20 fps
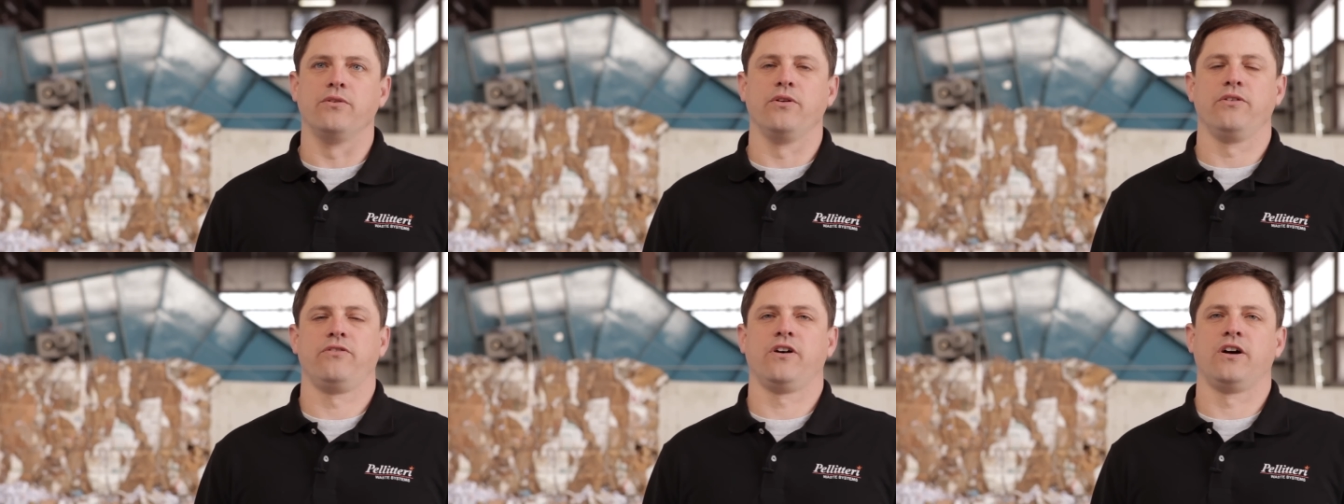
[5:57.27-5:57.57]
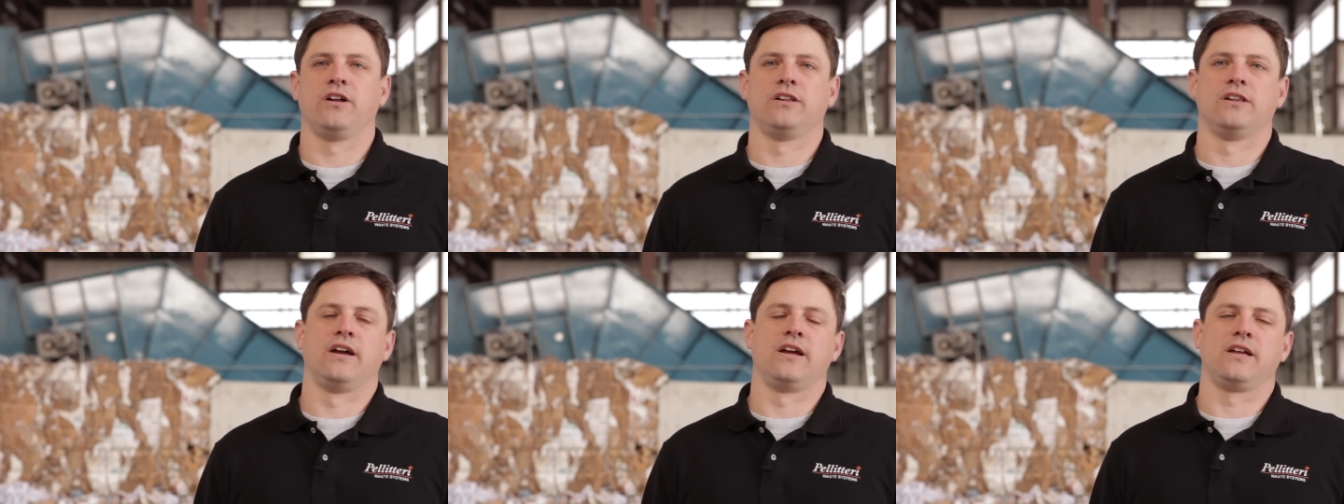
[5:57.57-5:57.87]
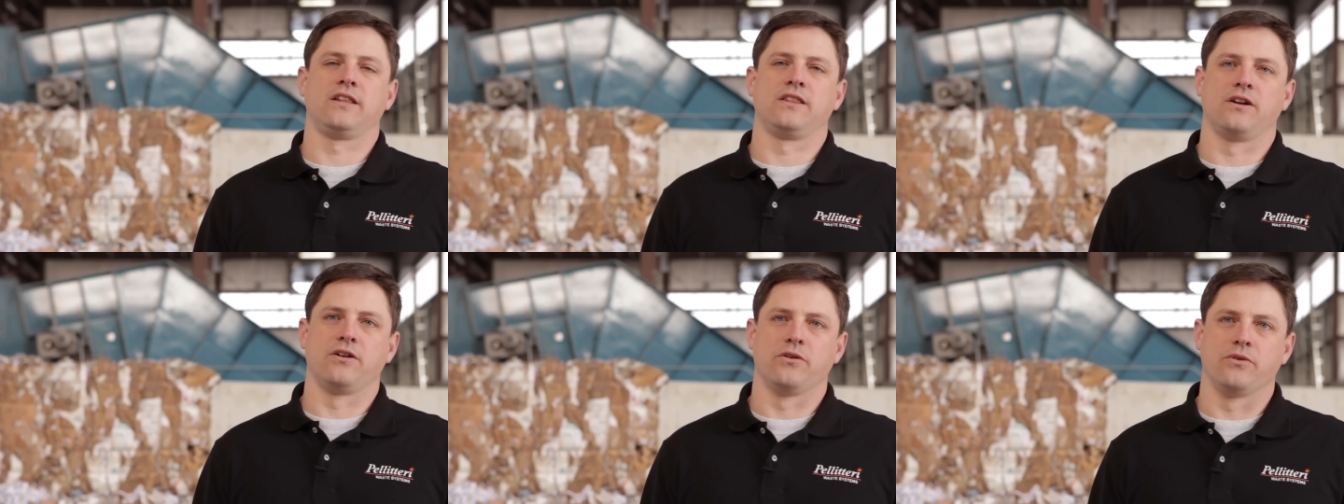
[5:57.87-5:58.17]
We felt
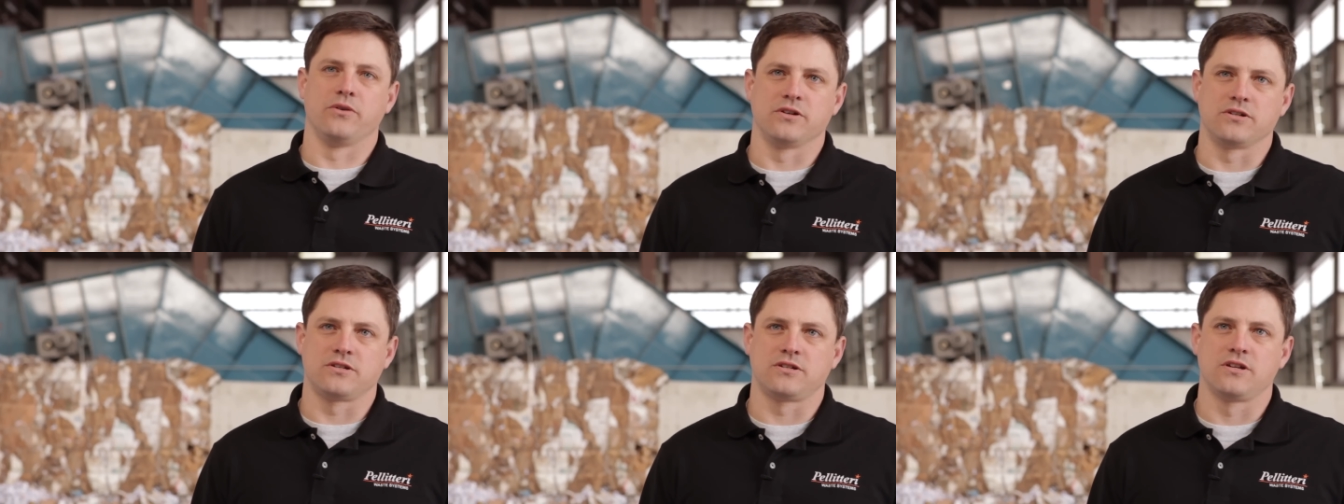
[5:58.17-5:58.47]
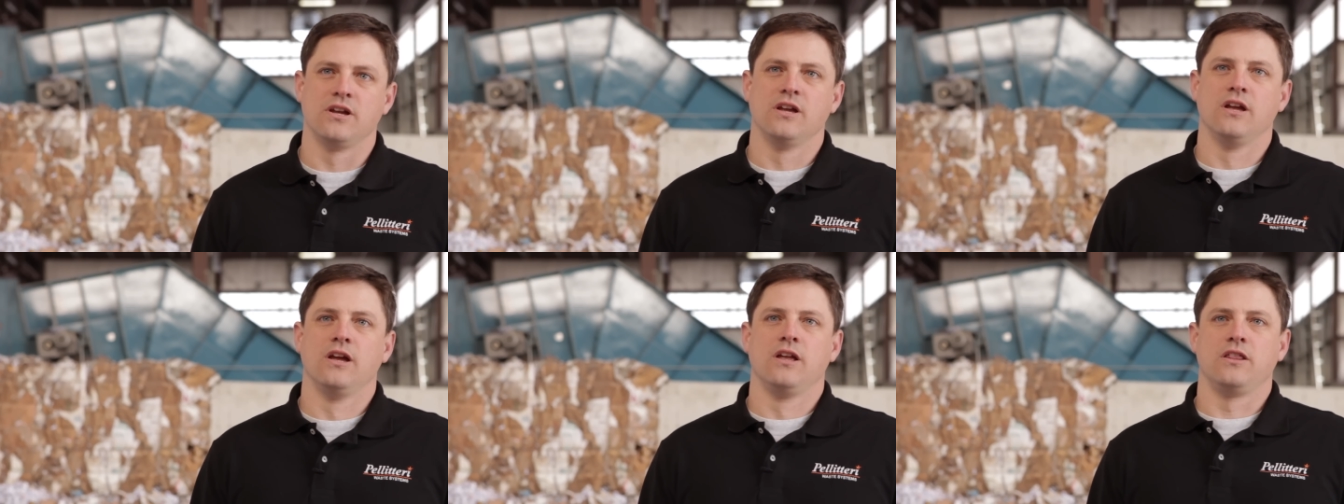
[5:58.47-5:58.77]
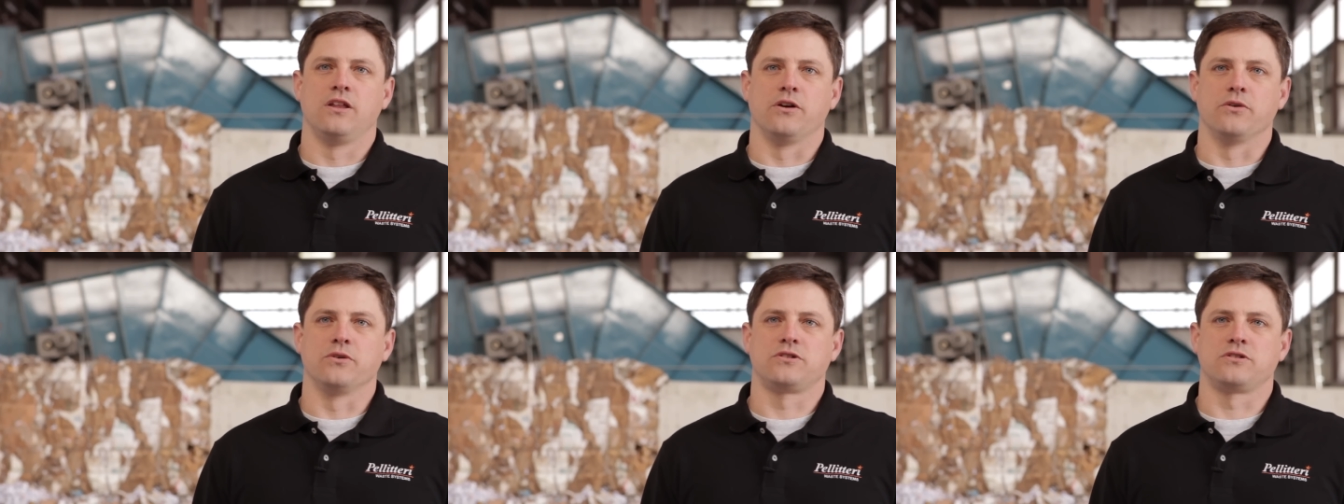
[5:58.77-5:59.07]
like there was
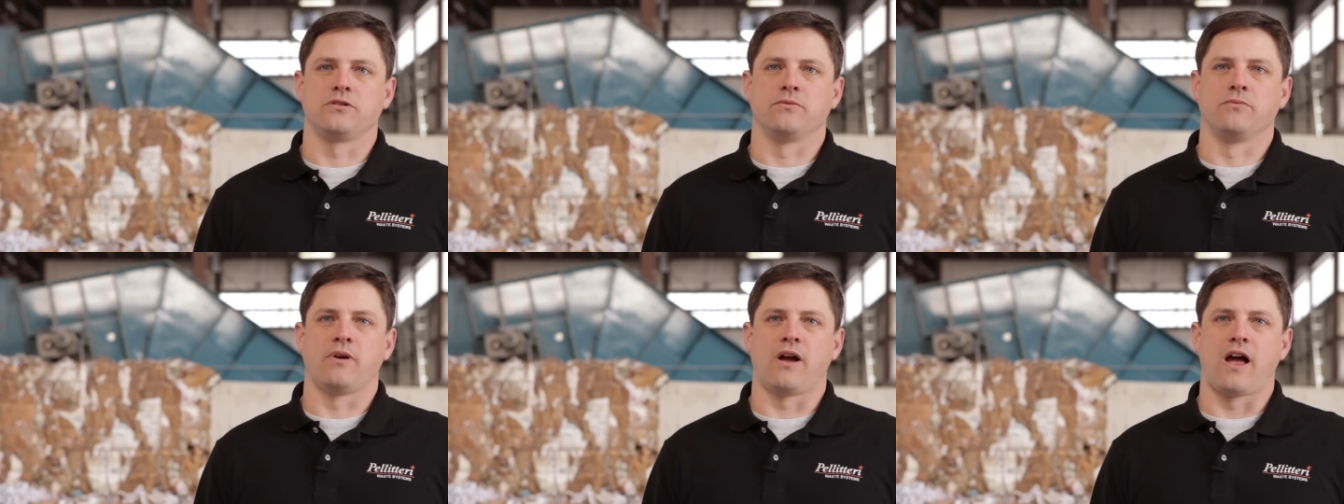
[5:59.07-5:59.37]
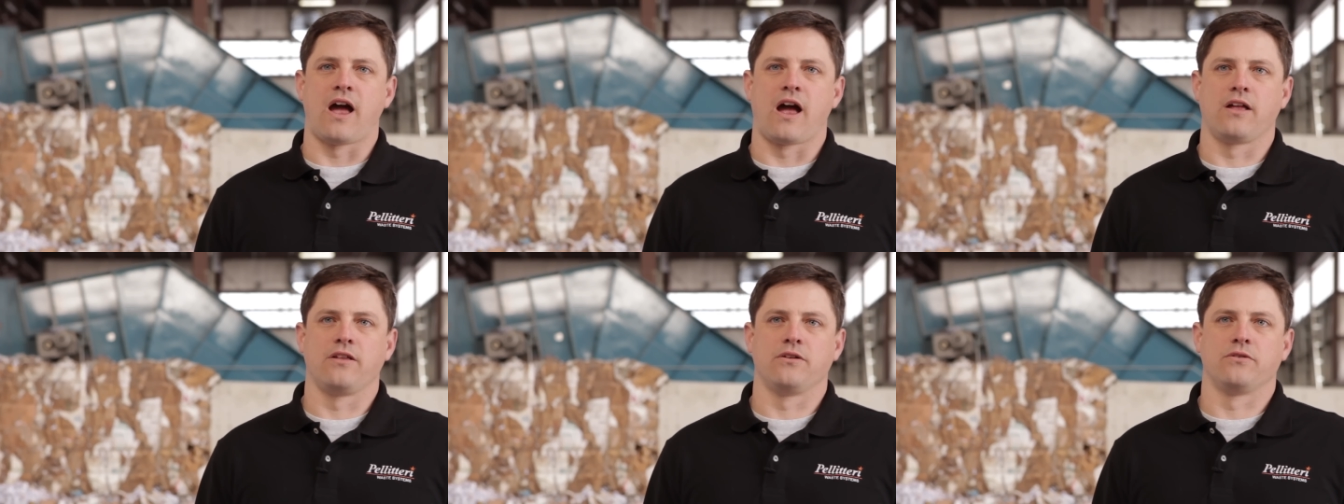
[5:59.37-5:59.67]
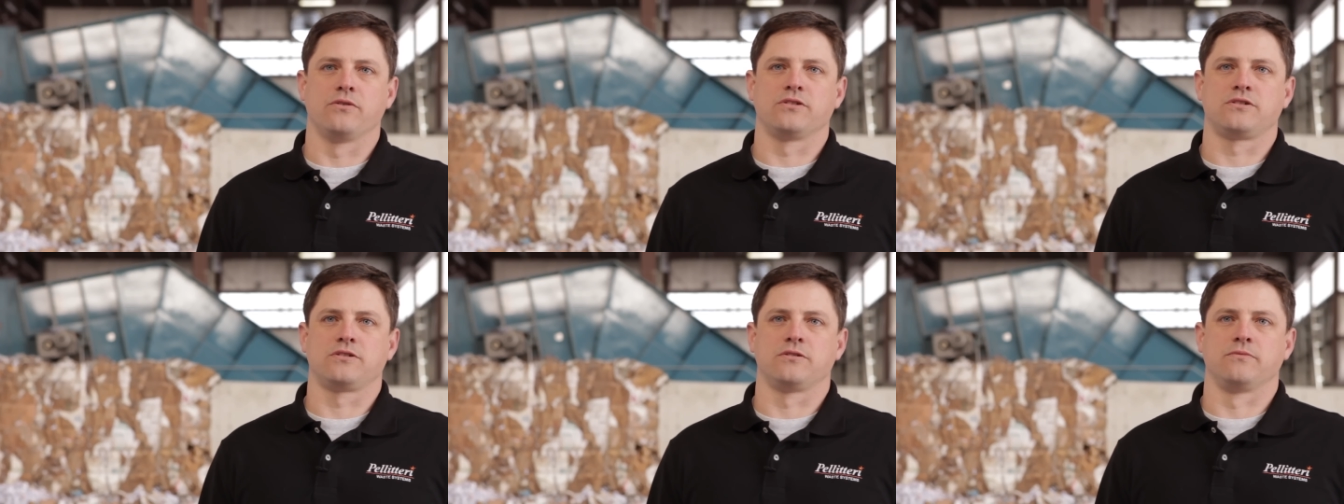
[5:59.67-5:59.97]

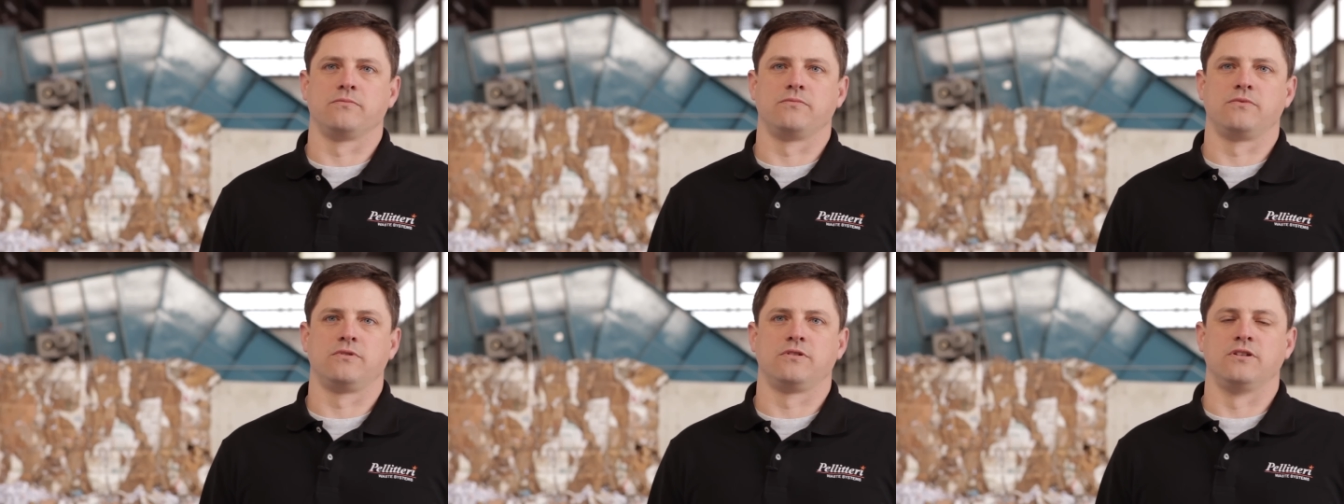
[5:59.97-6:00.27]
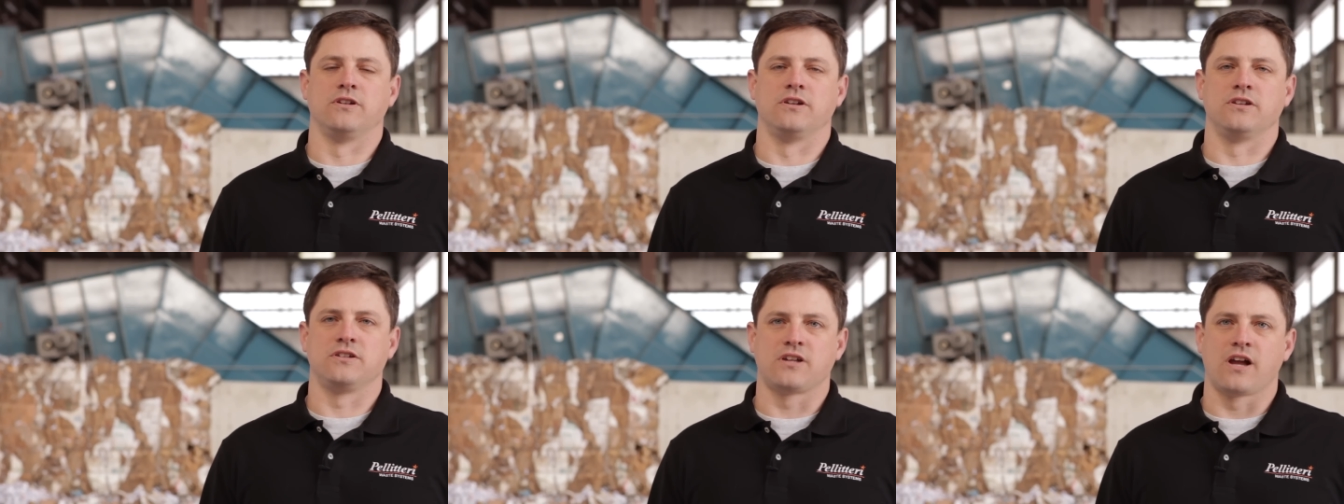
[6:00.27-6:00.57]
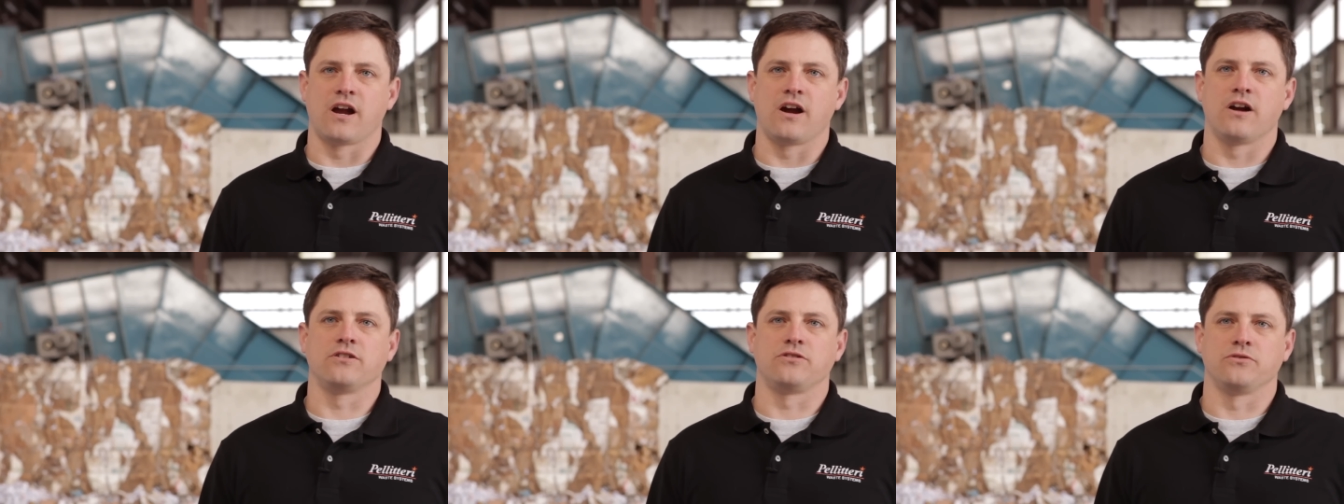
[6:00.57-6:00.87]
the
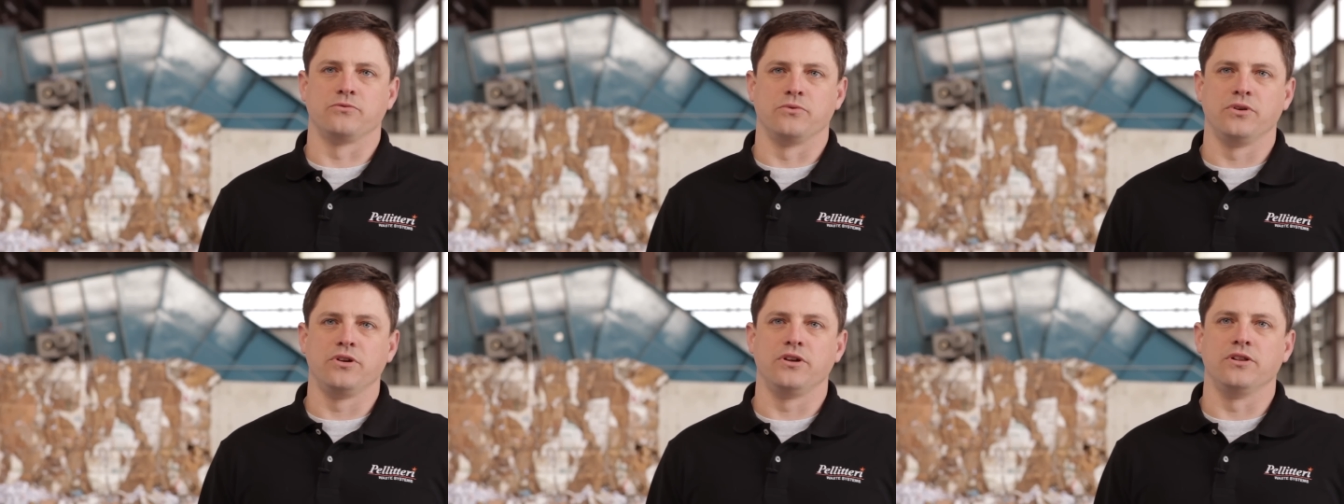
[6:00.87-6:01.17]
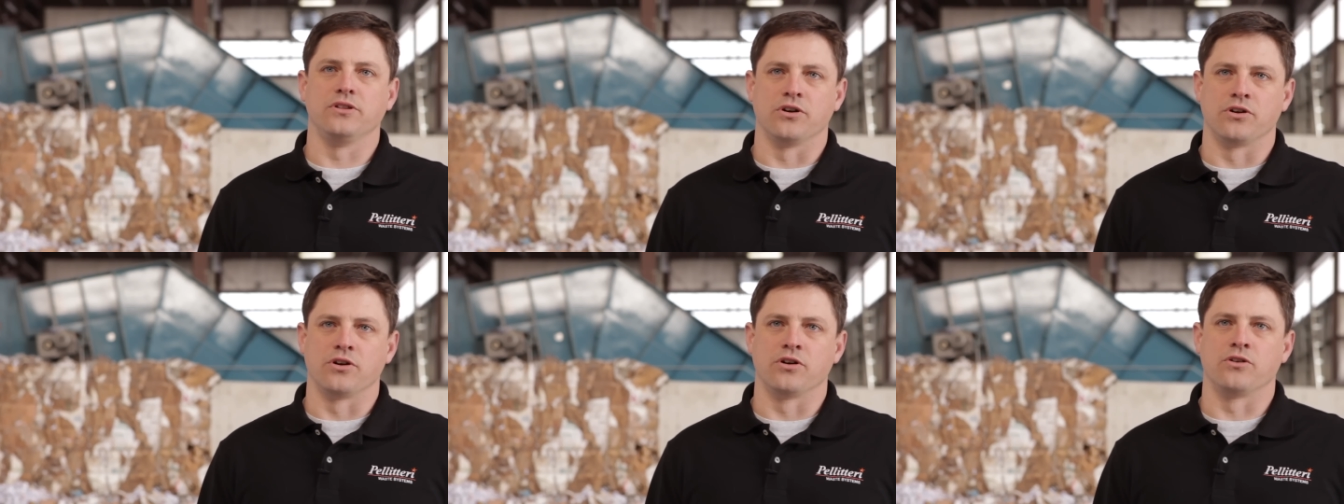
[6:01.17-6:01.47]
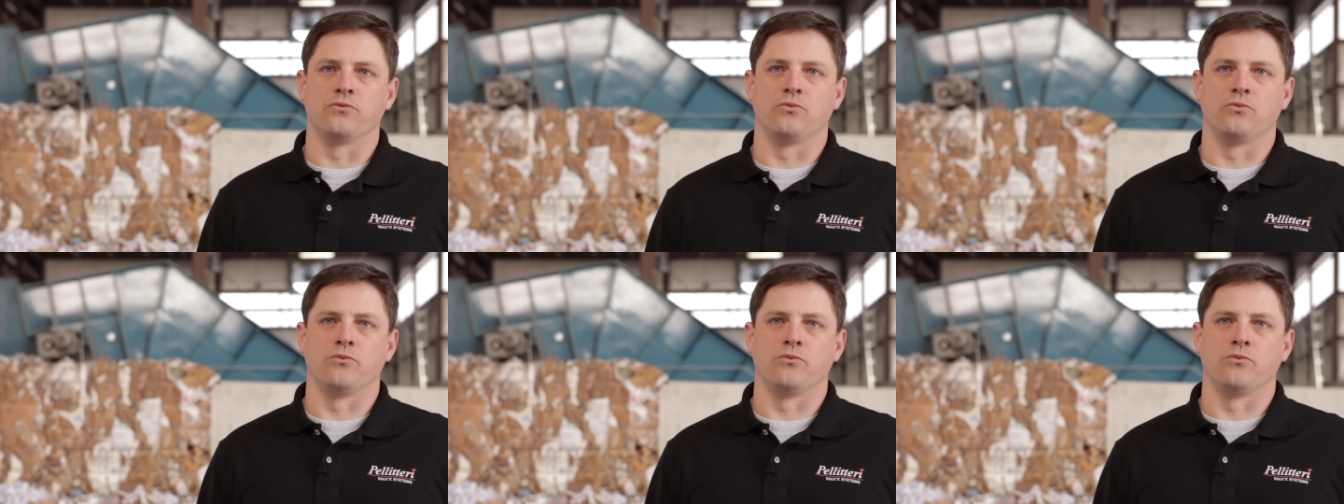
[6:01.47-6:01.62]
desire to really learn